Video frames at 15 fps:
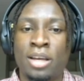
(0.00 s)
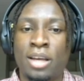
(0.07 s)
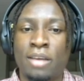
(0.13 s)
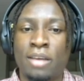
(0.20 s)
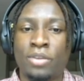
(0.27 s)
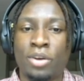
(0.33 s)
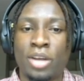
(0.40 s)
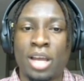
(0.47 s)

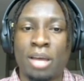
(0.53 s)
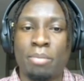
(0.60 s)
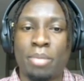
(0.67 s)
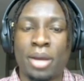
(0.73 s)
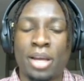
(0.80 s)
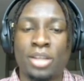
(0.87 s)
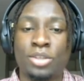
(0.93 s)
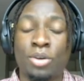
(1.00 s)
if their
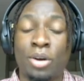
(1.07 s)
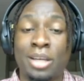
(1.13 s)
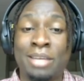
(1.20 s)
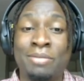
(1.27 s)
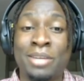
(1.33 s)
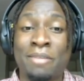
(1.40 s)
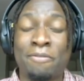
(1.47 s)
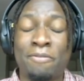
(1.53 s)
campaigns are
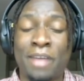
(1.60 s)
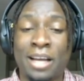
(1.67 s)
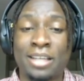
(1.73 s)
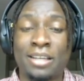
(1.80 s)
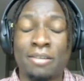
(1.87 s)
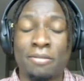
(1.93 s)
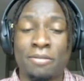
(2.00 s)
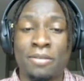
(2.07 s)
even
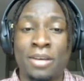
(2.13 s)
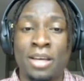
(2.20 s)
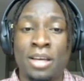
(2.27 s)
effective.